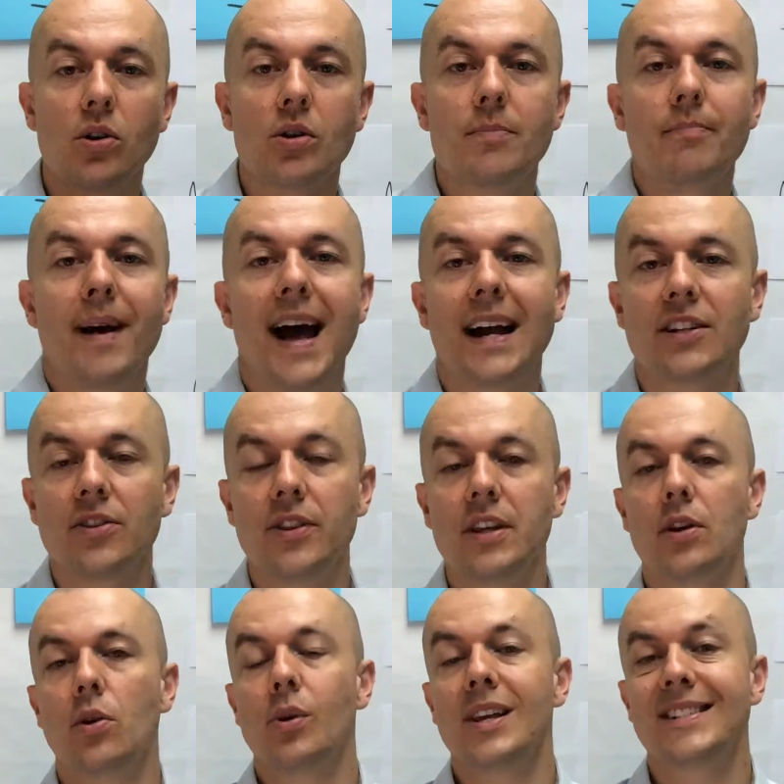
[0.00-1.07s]
welcome back to the
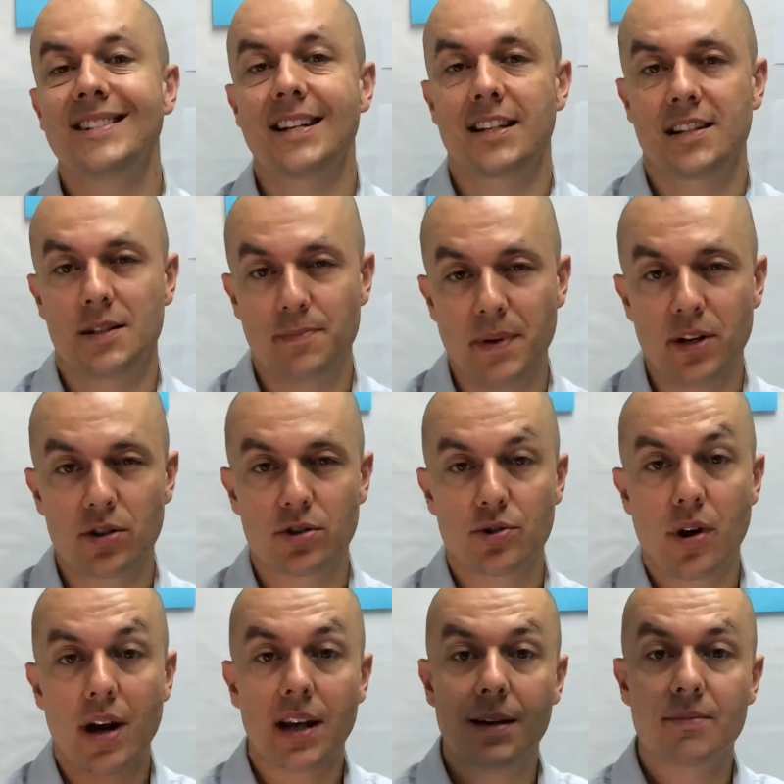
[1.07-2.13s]
Holistic Speaker
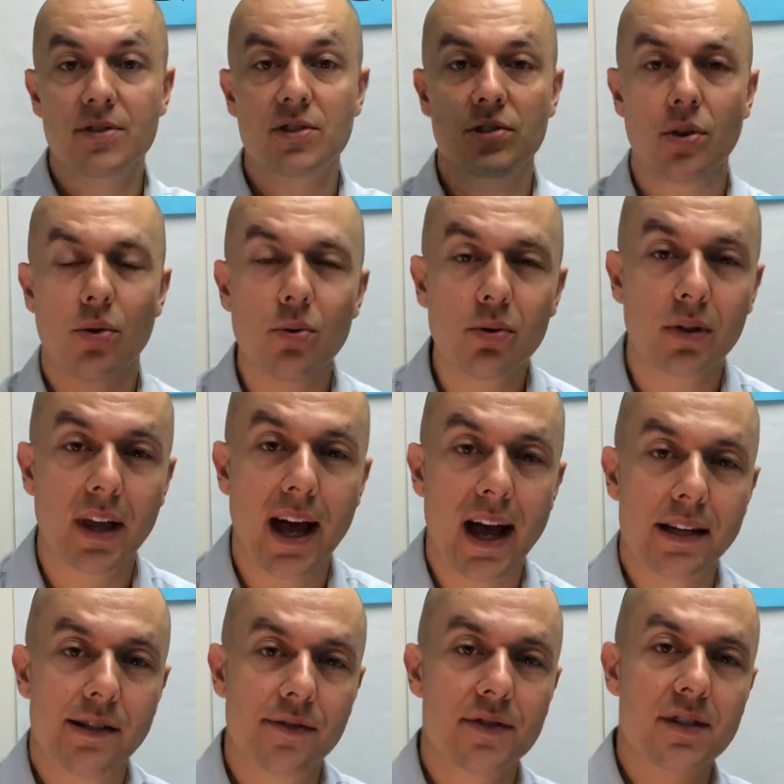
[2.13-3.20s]
Training. I'm so
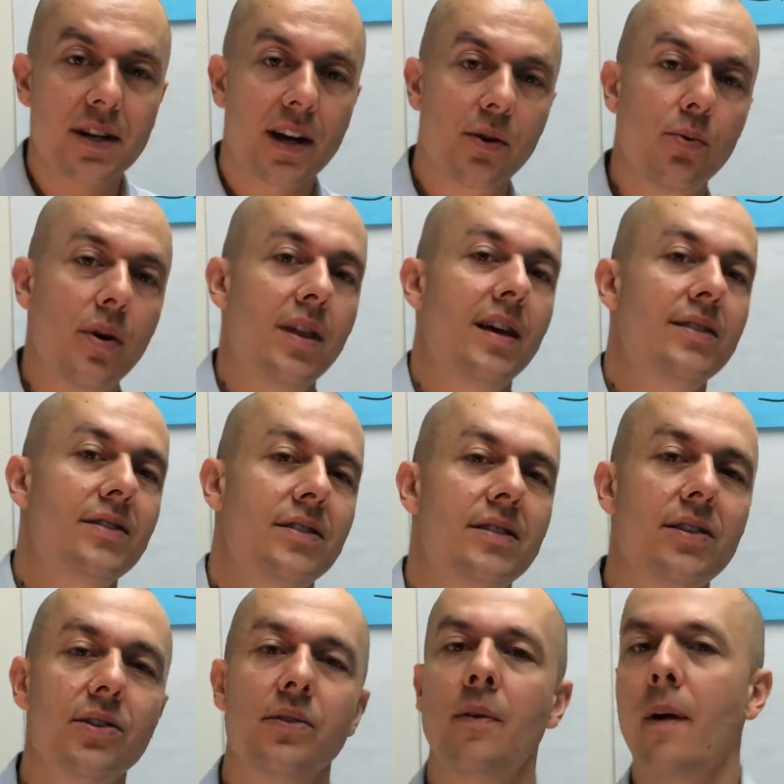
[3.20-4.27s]
glad you've stuck with us
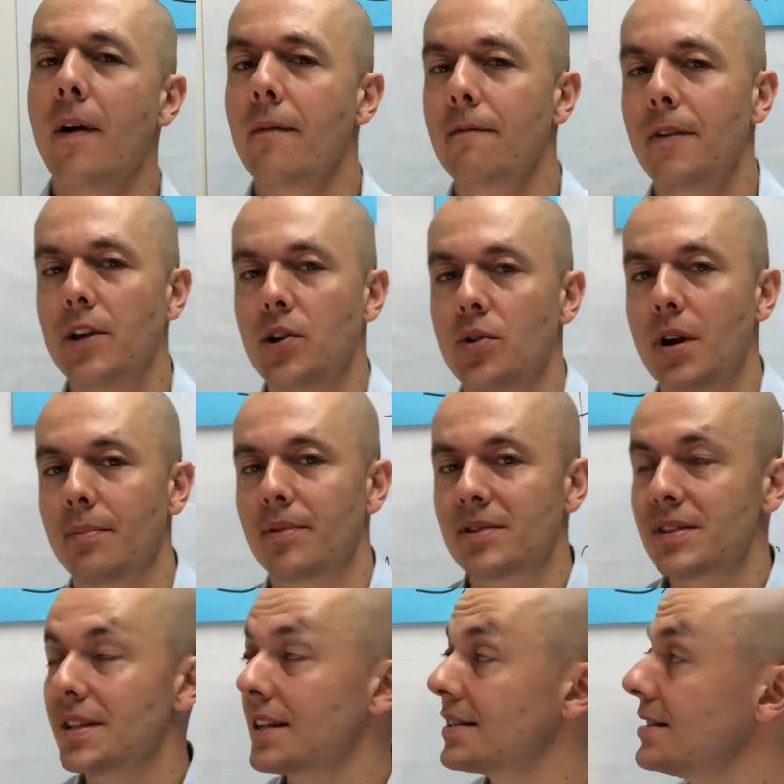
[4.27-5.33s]
till video number
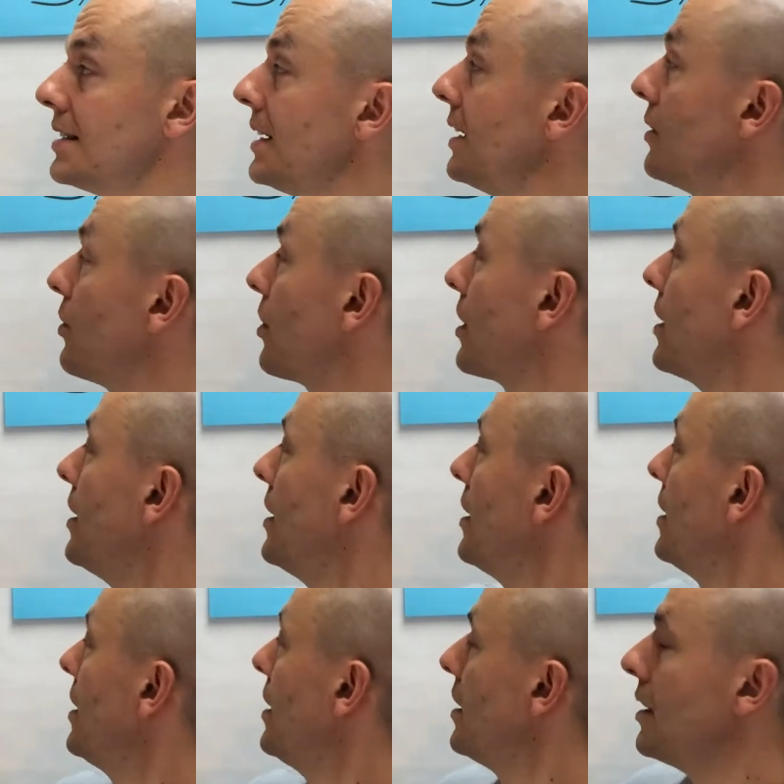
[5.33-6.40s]
16, or
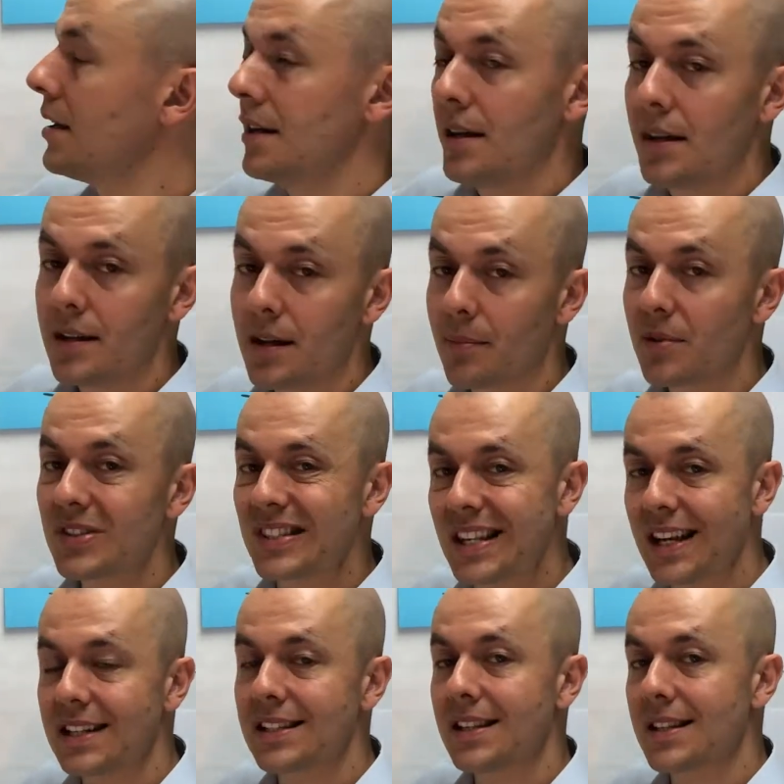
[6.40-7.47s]
number
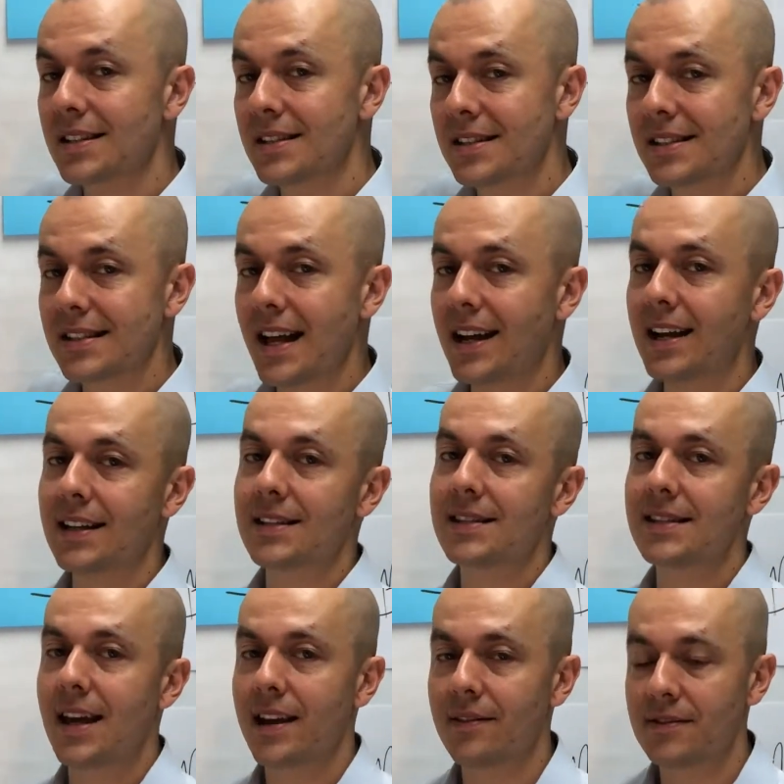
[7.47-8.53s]
6 in the second
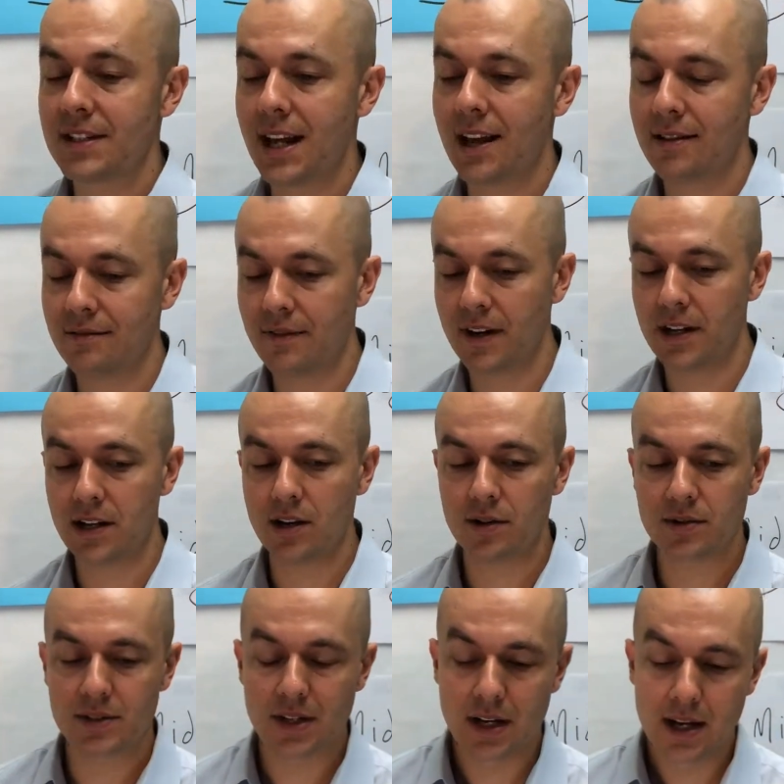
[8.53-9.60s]
set of 10
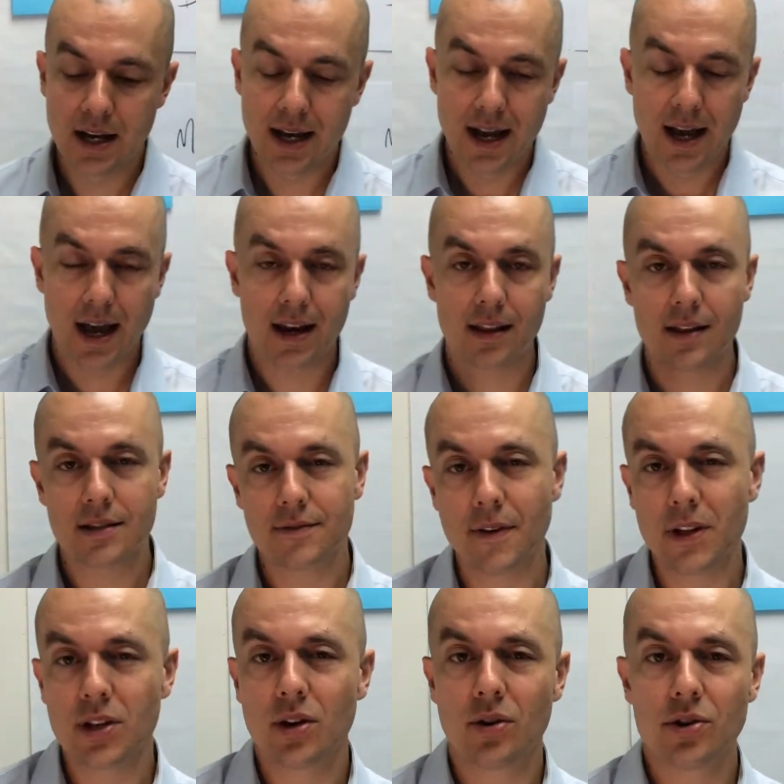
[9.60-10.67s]
videos. And in this
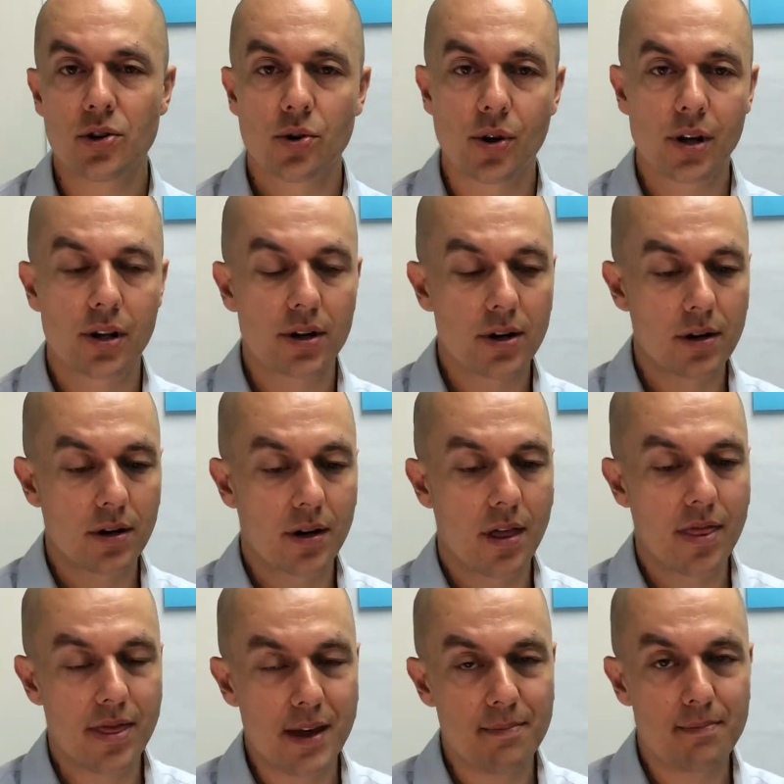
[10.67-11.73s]
video you're going to learn
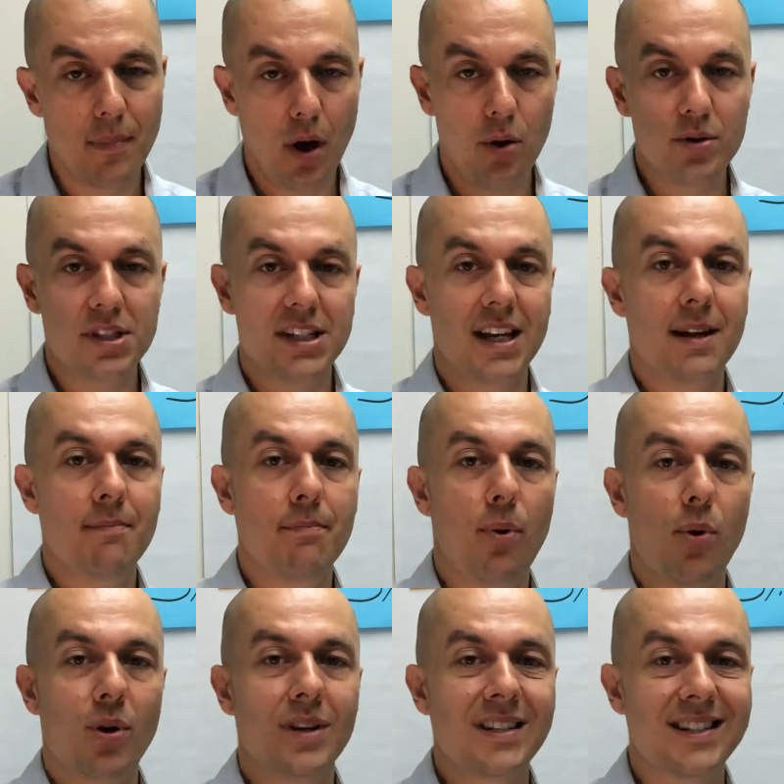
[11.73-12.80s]
the most
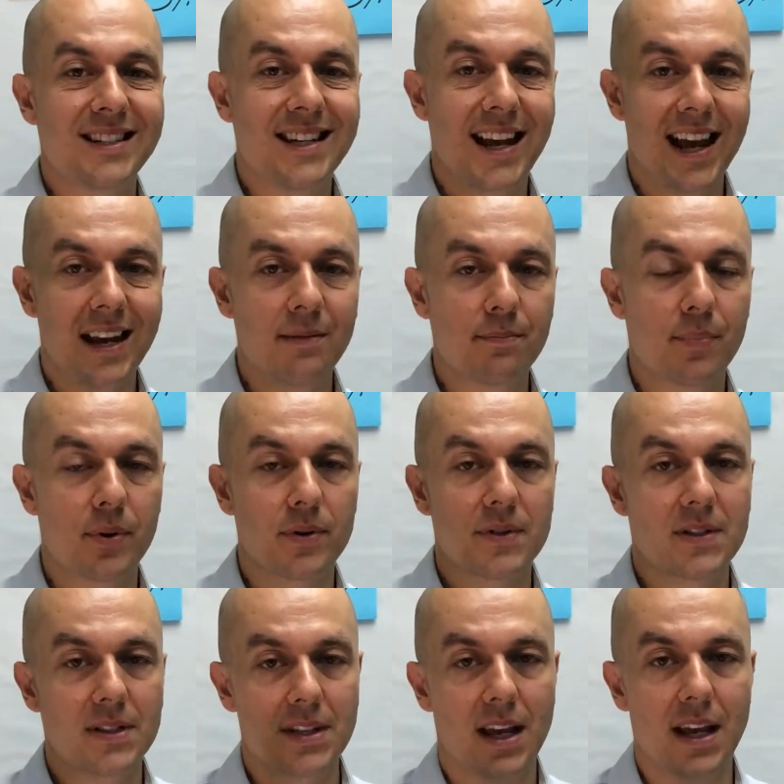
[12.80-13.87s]
important
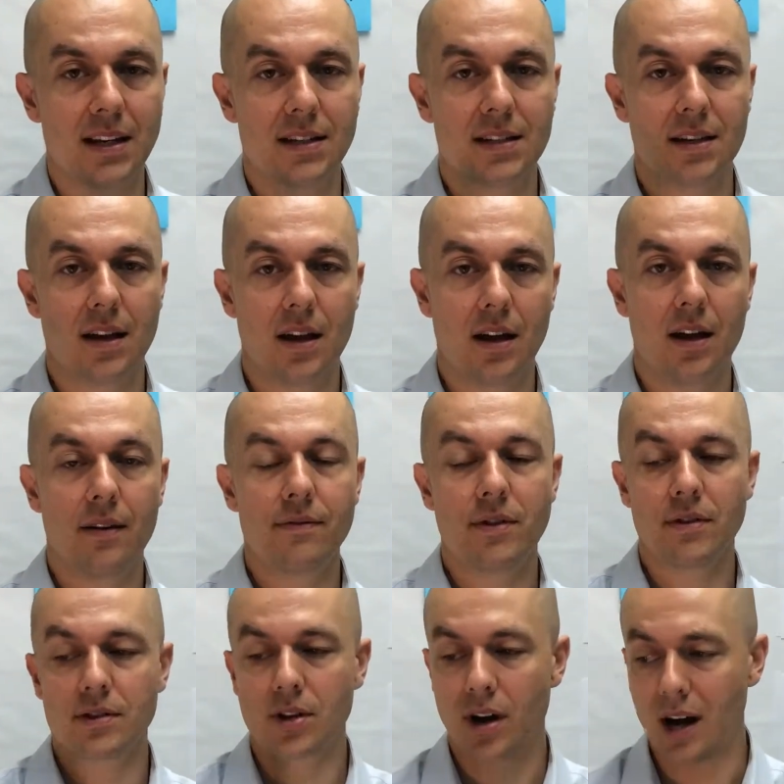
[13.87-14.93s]
10% of
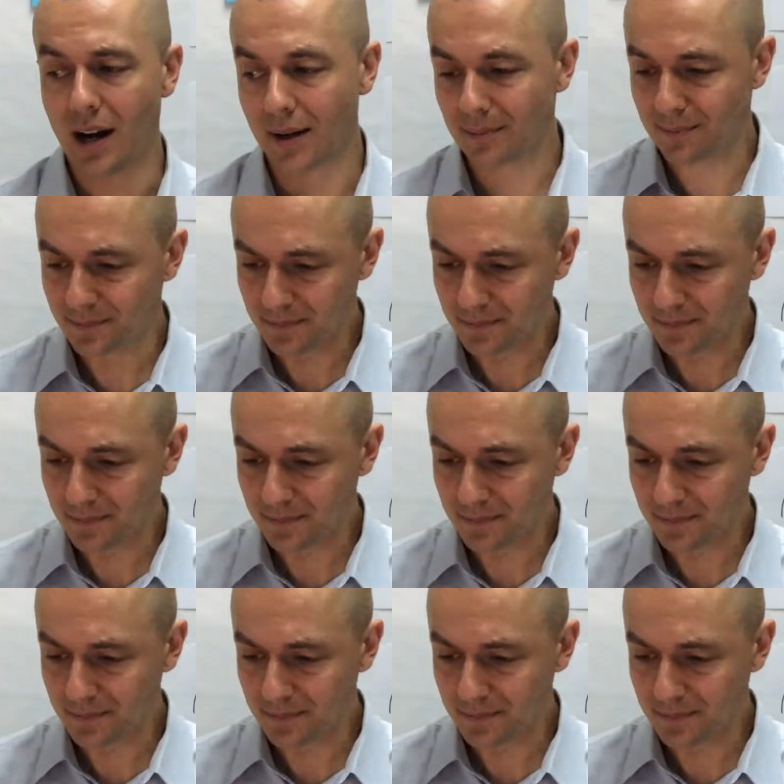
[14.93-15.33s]
your talk.